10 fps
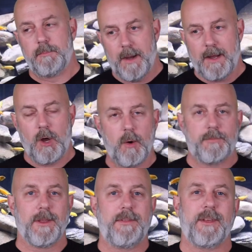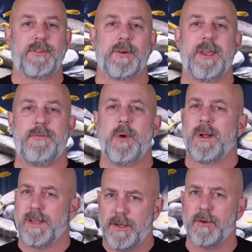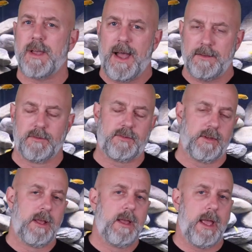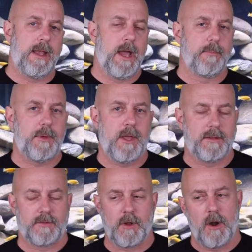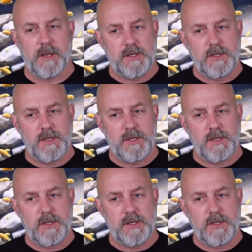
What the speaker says: but hopefully this will give you a little guidance and help you get started.